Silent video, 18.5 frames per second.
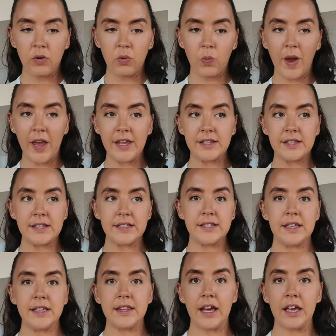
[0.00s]
way to
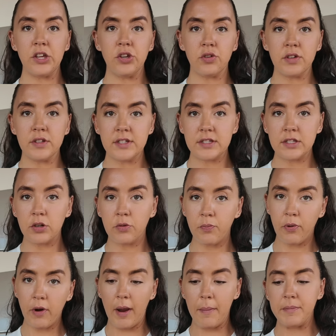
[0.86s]
see that you can still
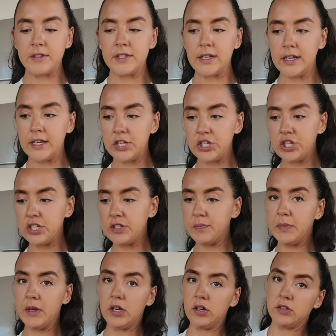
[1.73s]
prep
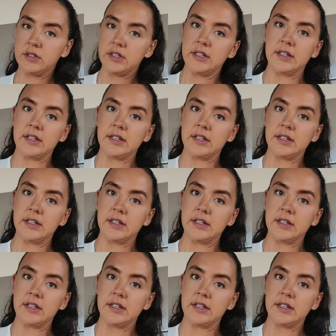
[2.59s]
delicious meals.